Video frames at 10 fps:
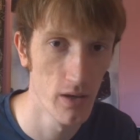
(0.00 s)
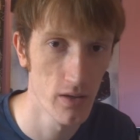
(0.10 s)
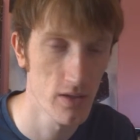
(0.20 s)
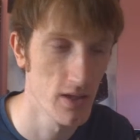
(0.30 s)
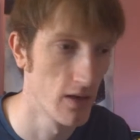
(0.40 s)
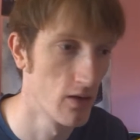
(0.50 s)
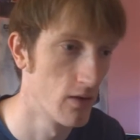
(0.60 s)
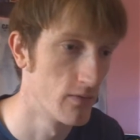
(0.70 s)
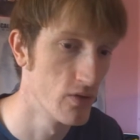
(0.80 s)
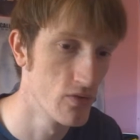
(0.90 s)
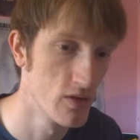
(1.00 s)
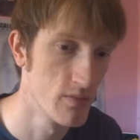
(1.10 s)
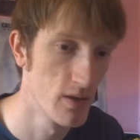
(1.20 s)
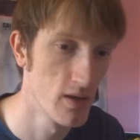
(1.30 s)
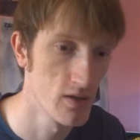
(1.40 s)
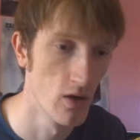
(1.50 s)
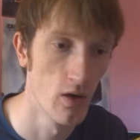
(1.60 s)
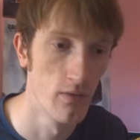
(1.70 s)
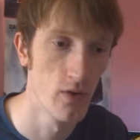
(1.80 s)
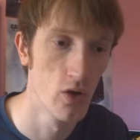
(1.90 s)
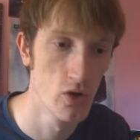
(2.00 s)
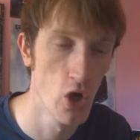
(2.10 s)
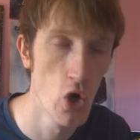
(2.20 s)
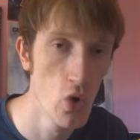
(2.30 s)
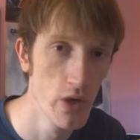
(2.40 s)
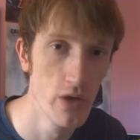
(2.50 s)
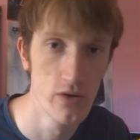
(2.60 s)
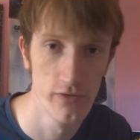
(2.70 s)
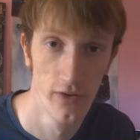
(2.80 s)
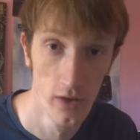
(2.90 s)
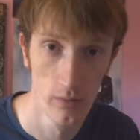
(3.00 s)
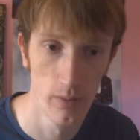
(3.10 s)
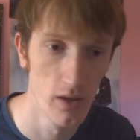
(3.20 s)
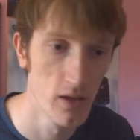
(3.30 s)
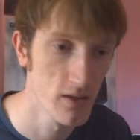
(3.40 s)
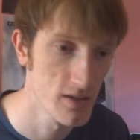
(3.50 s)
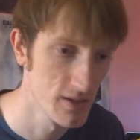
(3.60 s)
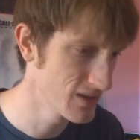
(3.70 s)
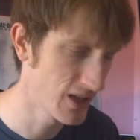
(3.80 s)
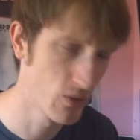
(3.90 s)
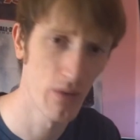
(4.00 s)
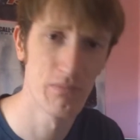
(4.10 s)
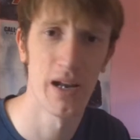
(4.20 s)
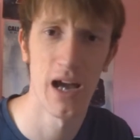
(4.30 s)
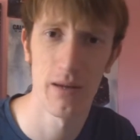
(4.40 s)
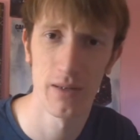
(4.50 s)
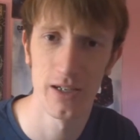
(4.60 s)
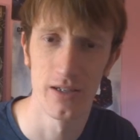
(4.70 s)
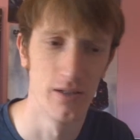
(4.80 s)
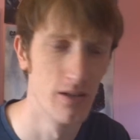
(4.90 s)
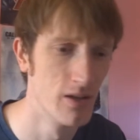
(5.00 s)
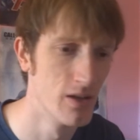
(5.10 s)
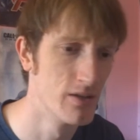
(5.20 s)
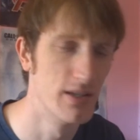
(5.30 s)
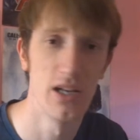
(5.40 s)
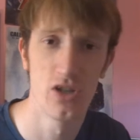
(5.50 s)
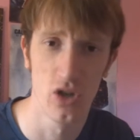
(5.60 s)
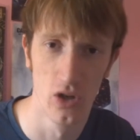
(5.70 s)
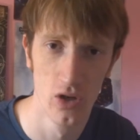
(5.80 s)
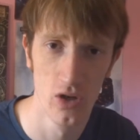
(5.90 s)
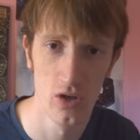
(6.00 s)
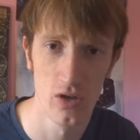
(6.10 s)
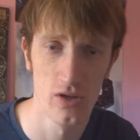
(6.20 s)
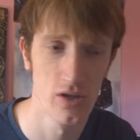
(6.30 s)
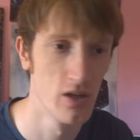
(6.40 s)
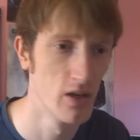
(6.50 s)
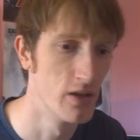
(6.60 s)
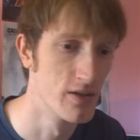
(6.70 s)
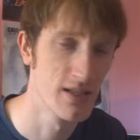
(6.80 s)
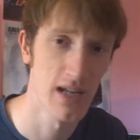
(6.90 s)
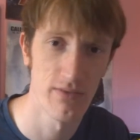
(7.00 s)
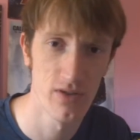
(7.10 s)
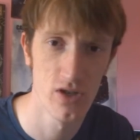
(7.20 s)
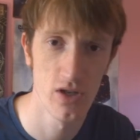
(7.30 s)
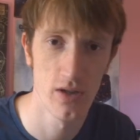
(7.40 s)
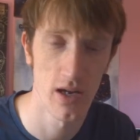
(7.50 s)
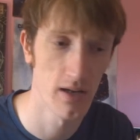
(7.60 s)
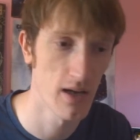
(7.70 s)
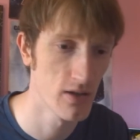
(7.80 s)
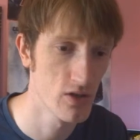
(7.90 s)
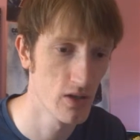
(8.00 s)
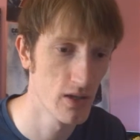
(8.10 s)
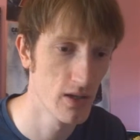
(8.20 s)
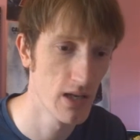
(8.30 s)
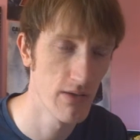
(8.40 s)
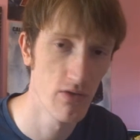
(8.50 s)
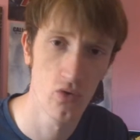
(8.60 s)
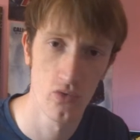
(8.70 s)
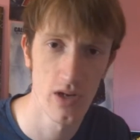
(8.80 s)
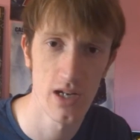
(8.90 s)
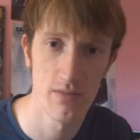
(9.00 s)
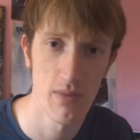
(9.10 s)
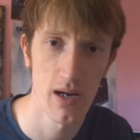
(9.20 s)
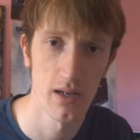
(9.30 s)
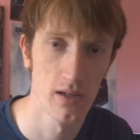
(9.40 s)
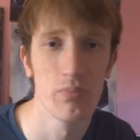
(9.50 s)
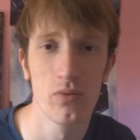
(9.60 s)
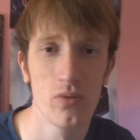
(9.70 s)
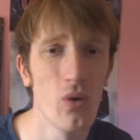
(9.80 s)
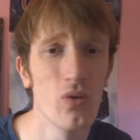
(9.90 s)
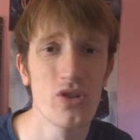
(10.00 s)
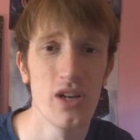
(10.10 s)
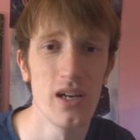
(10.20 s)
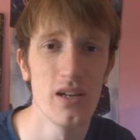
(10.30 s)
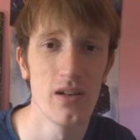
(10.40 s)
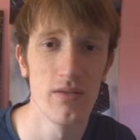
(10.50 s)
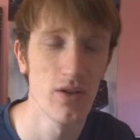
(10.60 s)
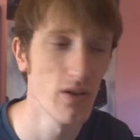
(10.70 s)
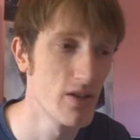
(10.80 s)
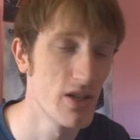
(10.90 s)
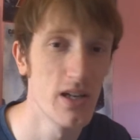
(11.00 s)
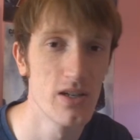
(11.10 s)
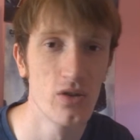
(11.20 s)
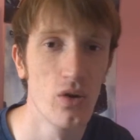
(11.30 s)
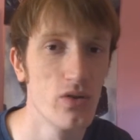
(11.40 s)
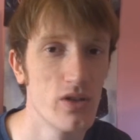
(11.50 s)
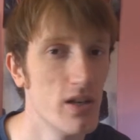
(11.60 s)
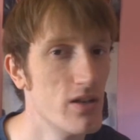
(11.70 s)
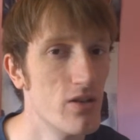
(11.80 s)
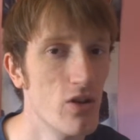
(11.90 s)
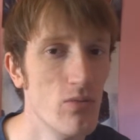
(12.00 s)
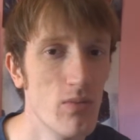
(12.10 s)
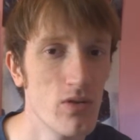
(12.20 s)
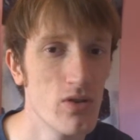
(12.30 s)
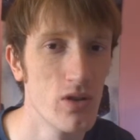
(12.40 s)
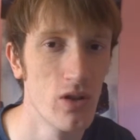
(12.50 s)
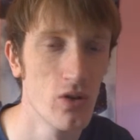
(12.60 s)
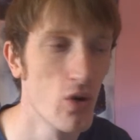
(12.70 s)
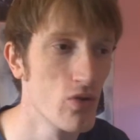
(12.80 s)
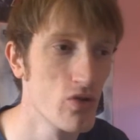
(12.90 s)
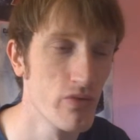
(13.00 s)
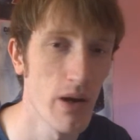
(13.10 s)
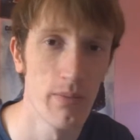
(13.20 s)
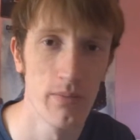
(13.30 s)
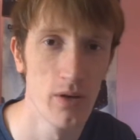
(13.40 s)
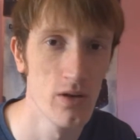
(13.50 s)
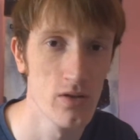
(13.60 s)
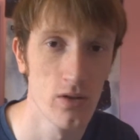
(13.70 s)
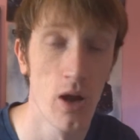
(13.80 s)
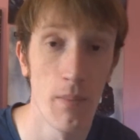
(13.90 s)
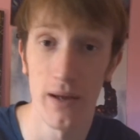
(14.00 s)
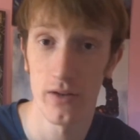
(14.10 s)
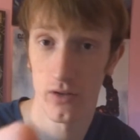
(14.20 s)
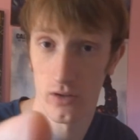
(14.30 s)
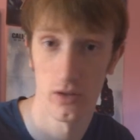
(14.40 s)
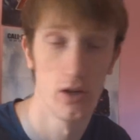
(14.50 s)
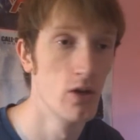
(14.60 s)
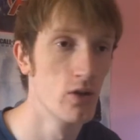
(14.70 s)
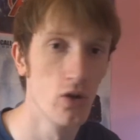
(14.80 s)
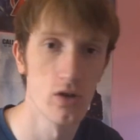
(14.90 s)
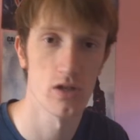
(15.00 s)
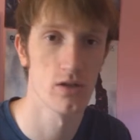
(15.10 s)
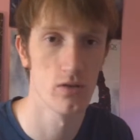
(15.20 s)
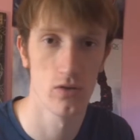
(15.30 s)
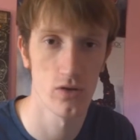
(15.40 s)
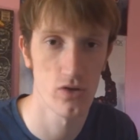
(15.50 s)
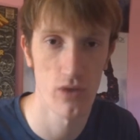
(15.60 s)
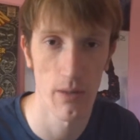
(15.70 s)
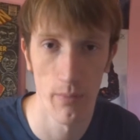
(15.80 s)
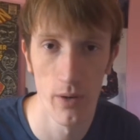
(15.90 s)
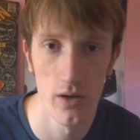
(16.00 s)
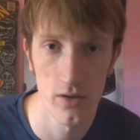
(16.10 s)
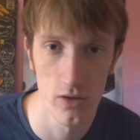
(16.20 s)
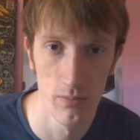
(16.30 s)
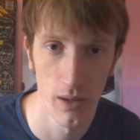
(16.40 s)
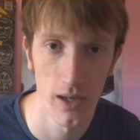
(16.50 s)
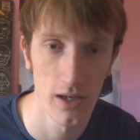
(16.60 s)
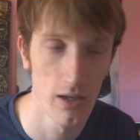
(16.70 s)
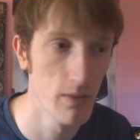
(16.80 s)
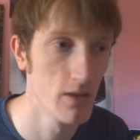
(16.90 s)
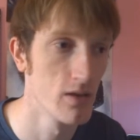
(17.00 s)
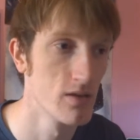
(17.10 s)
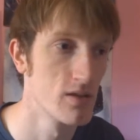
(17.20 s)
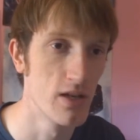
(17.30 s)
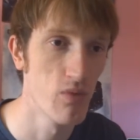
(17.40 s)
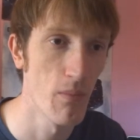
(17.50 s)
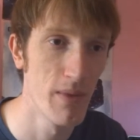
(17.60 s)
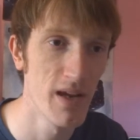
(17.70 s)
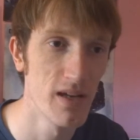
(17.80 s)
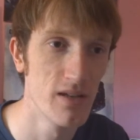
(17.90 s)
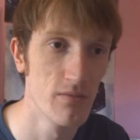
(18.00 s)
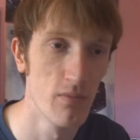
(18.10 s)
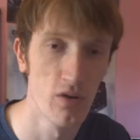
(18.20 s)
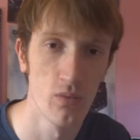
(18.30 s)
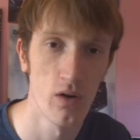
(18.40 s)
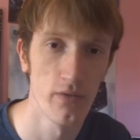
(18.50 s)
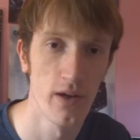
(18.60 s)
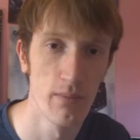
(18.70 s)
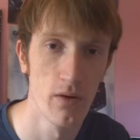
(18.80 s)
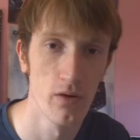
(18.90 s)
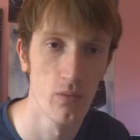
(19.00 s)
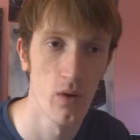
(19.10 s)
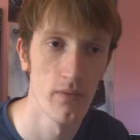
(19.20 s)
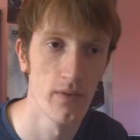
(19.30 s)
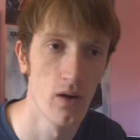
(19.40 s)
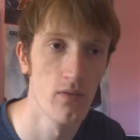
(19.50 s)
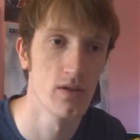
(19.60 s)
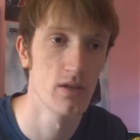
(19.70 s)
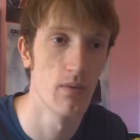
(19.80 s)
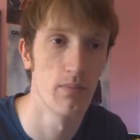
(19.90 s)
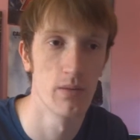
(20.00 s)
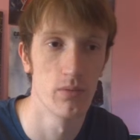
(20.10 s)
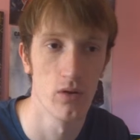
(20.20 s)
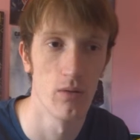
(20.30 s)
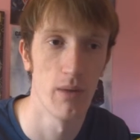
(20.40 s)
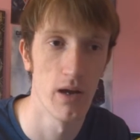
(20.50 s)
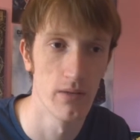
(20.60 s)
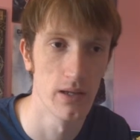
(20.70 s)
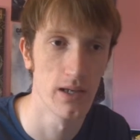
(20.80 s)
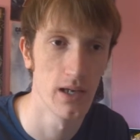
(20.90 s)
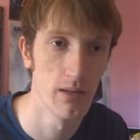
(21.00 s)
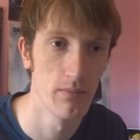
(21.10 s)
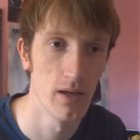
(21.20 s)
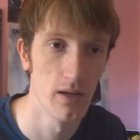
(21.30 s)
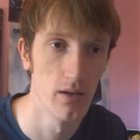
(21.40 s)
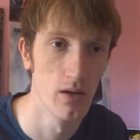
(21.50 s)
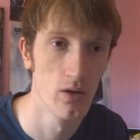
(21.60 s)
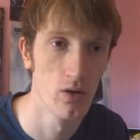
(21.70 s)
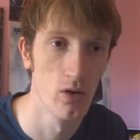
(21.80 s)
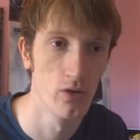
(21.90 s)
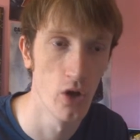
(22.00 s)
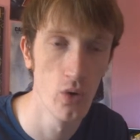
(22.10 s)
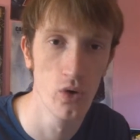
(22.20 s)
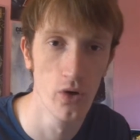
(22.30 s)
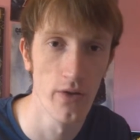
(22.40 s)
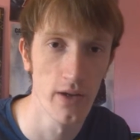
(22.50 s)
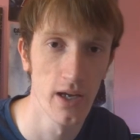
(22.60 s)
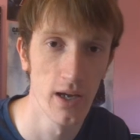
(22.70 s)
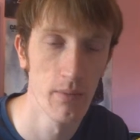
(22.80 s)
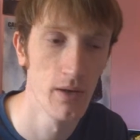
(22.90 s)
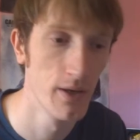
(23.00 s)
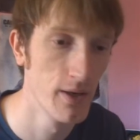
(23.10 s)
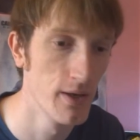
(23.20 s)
perks, had a lot of useless perks, a lot of too useful perks, like One Man Army and Danger Close and Scavenger that actually gave you grenades back. Don't change, if you're going to change it, don't change it too much. Don't scrap perks. Commando, don't scrap perks completely, because it's what made Modern Warfare Modern Warfare. Obviously when people got better at the game, they got too good at the game.